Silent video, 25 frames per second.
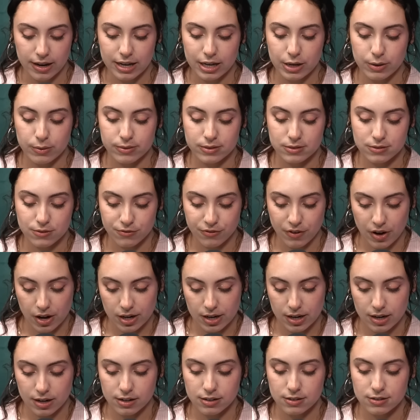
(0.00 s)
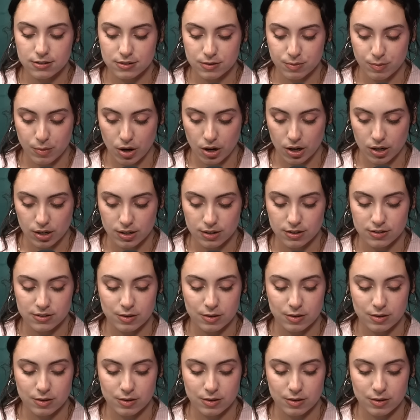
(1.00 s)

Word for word: He was funny, smart,